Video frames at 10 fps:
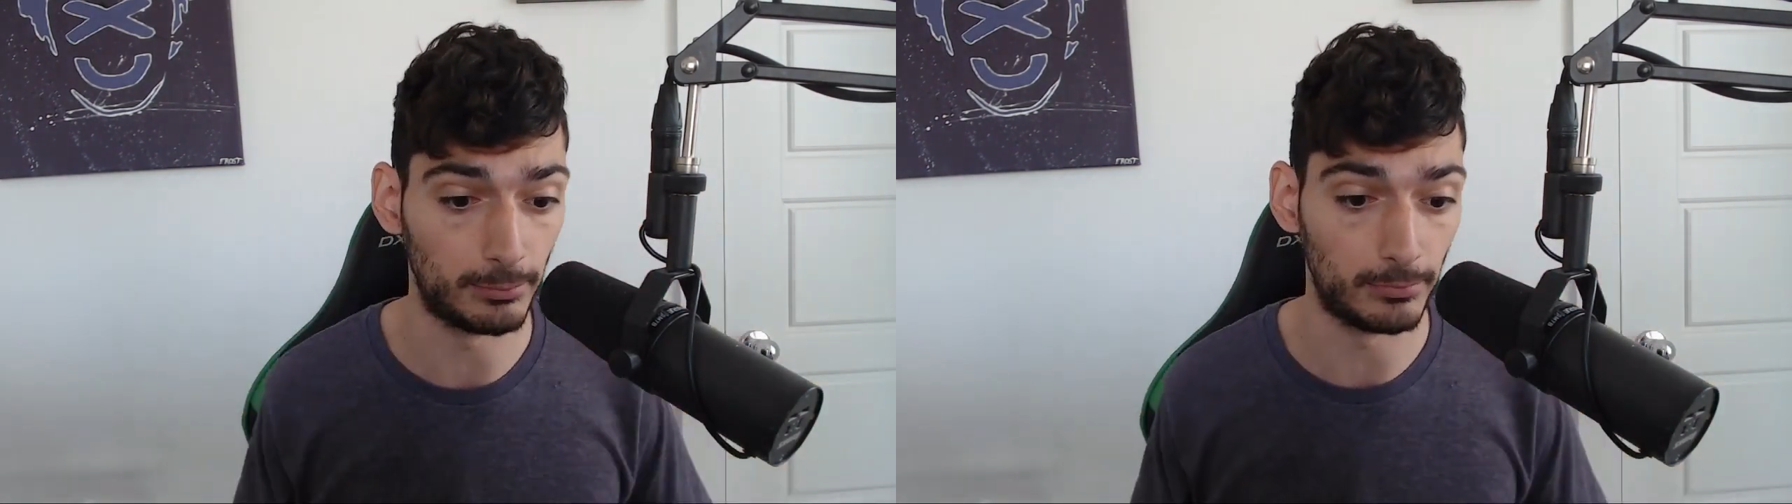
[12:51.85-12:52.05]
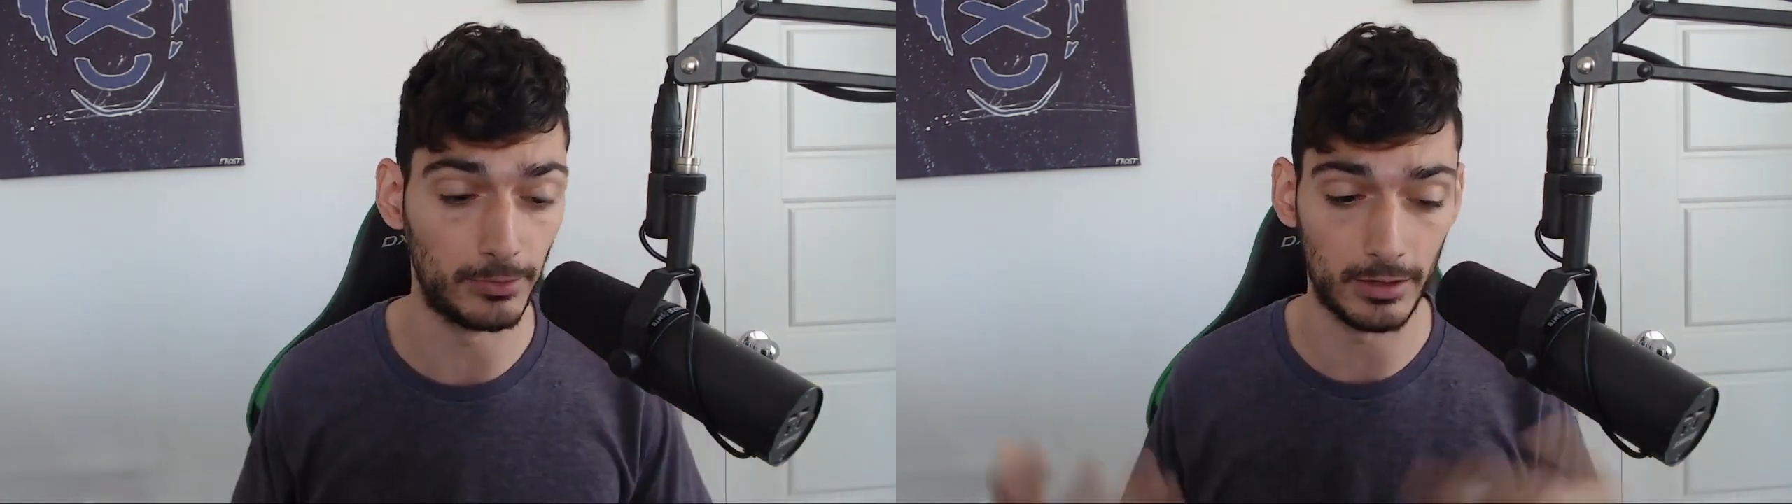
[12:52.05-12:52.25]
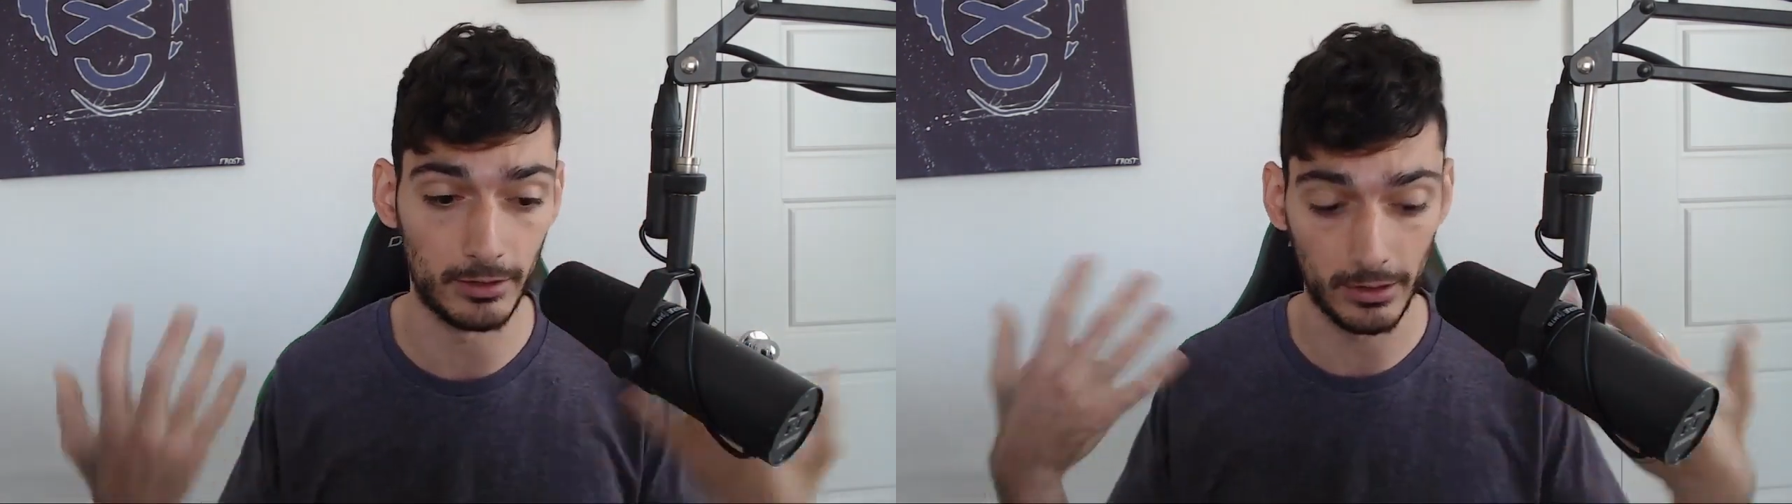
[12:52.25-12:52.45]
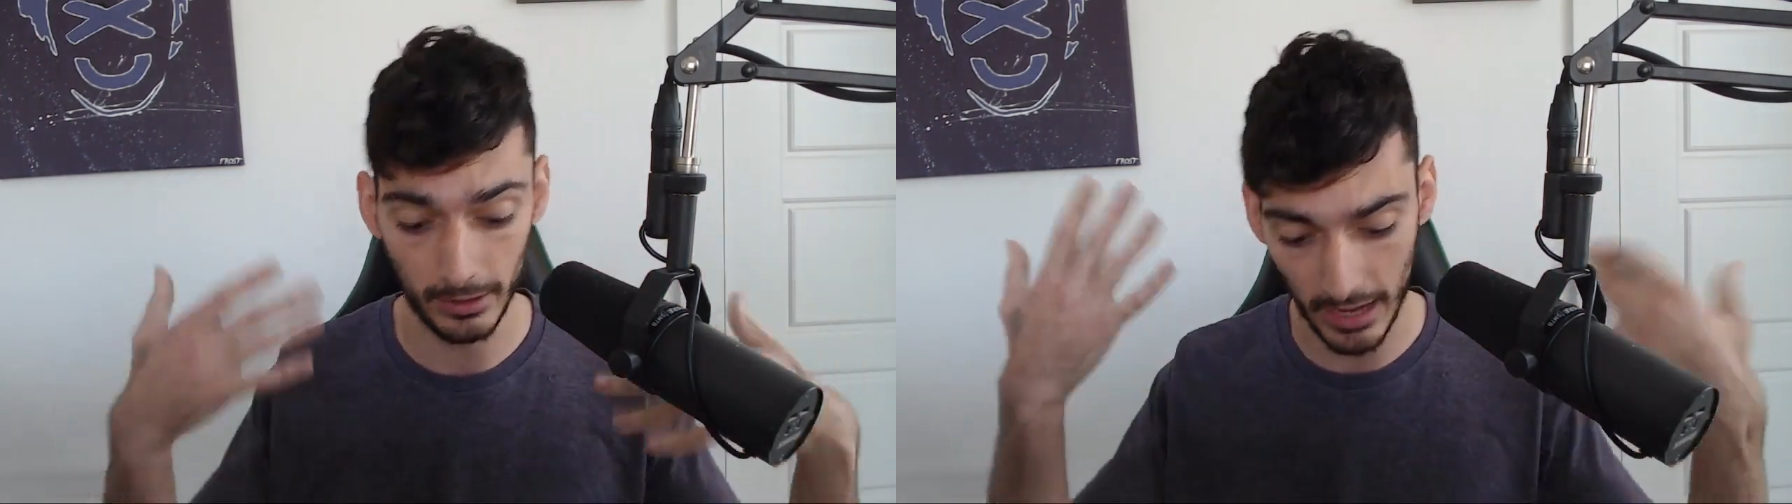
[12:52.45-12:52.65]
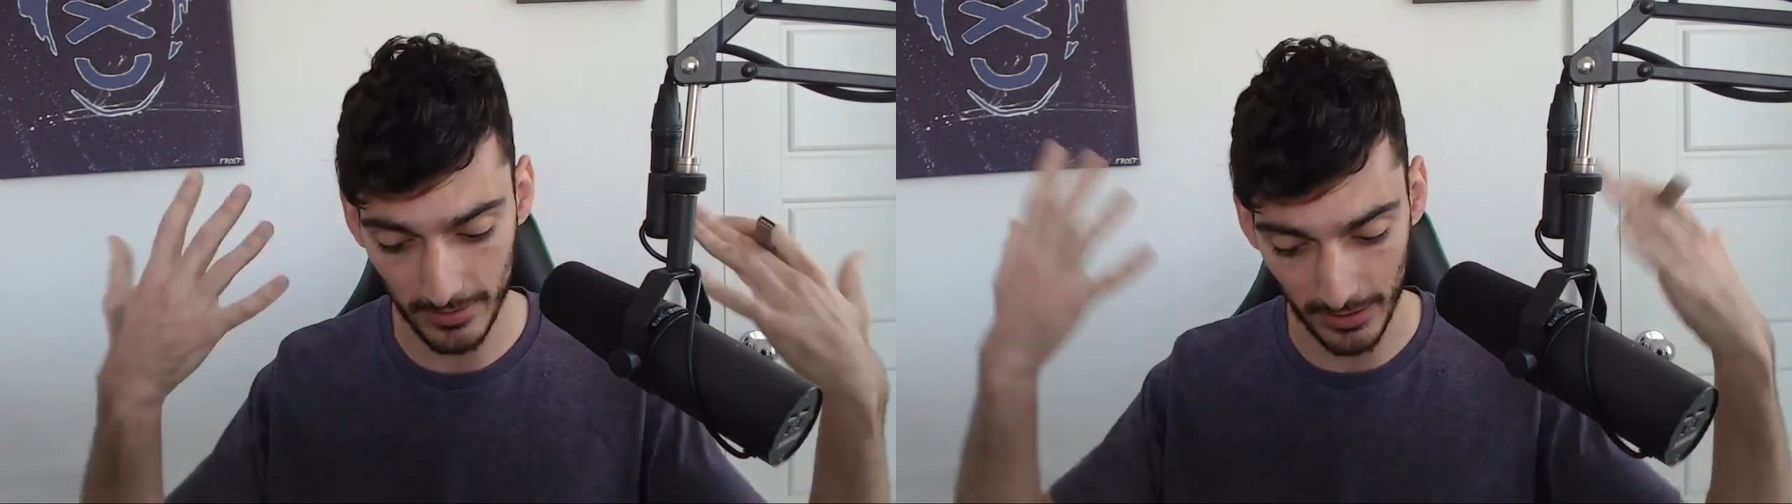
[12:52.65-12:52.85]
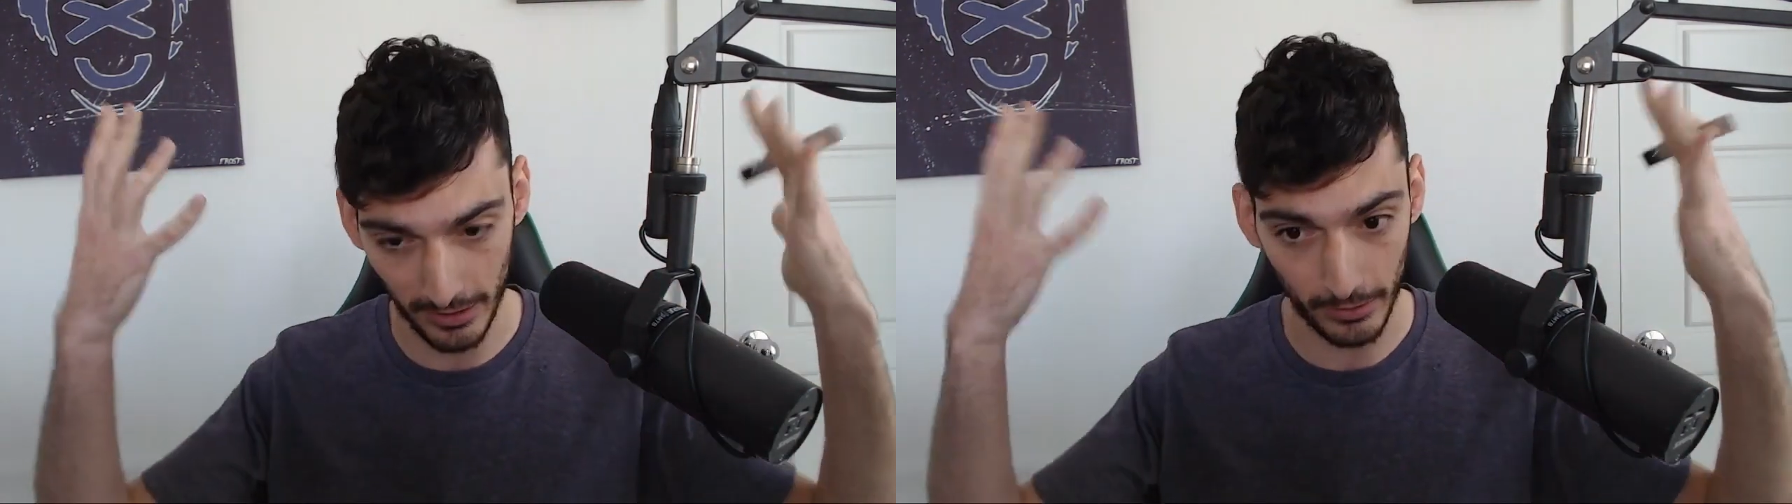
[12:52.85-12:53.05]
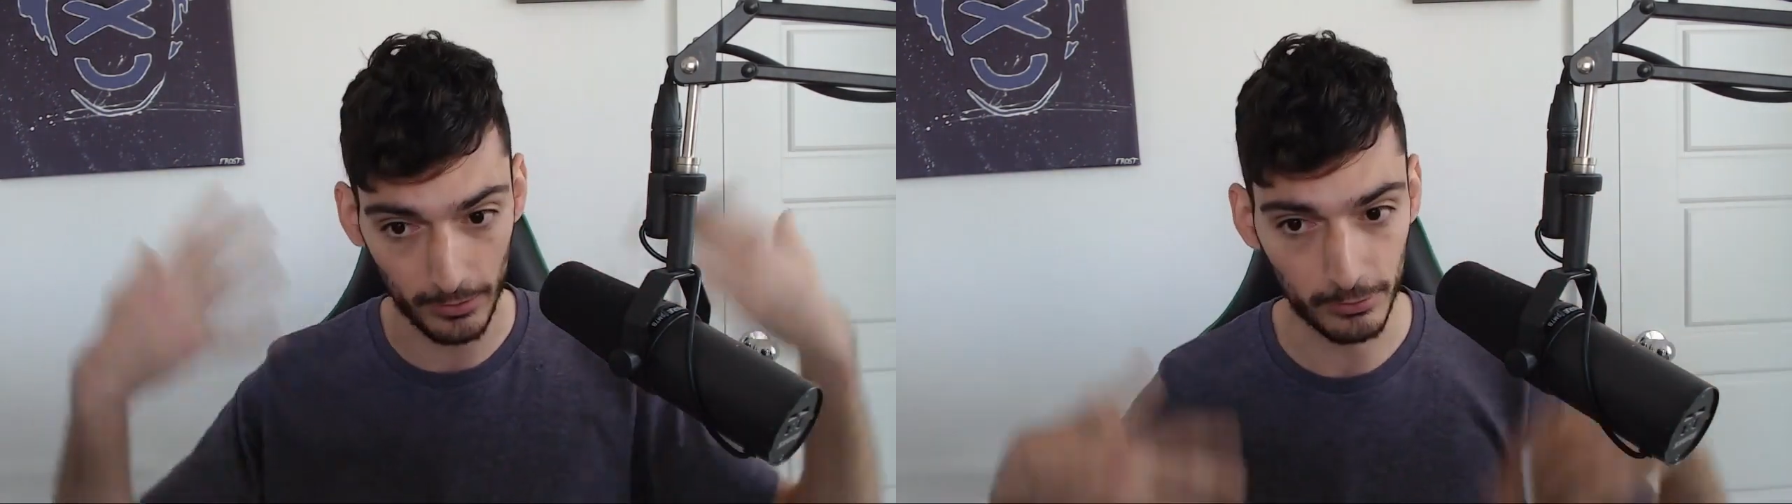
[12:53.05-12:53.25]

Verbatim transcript: and the the the,